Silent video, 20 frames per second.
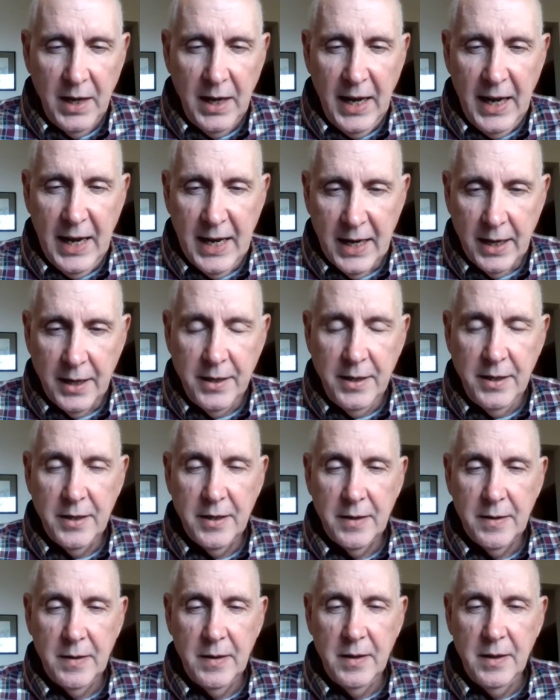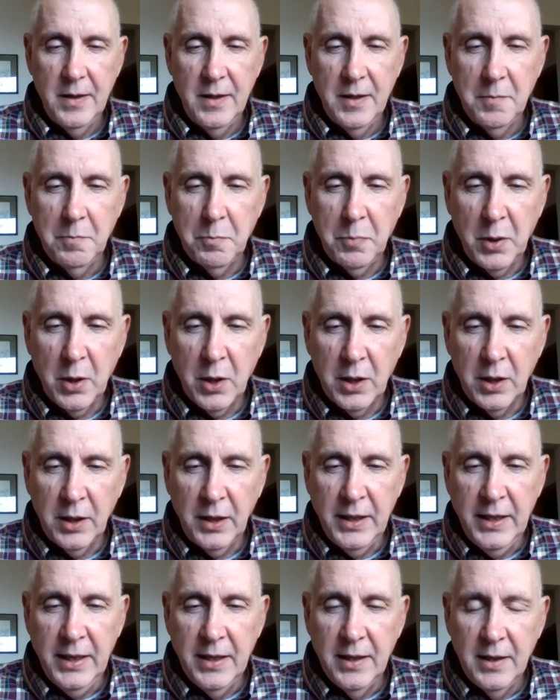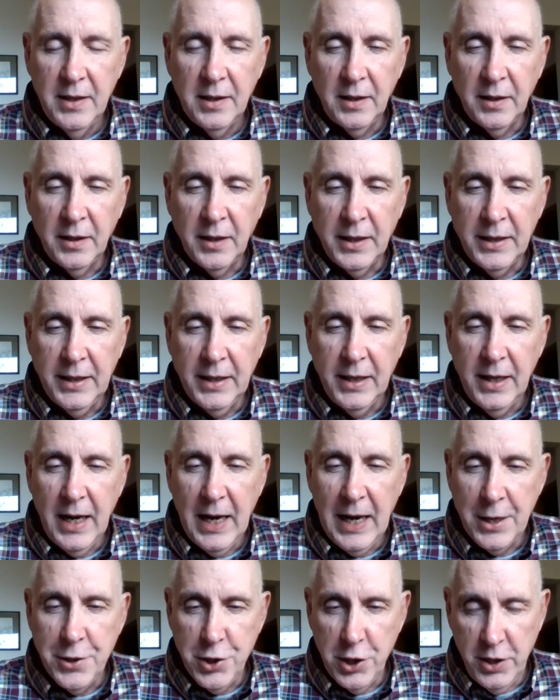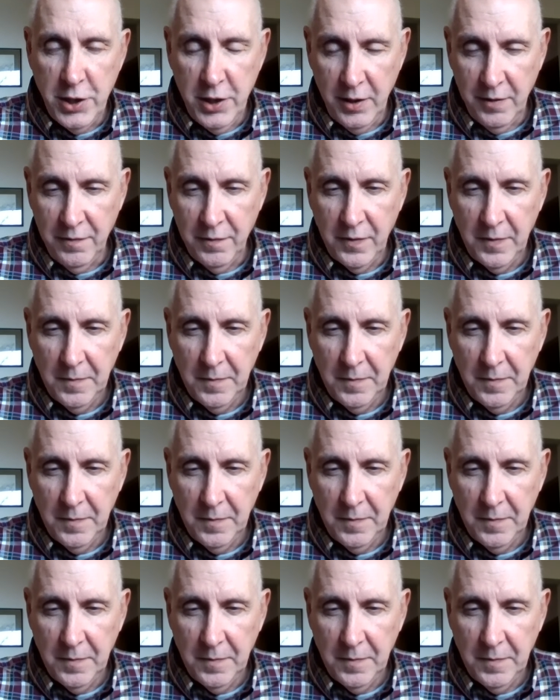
and partly like an adjective.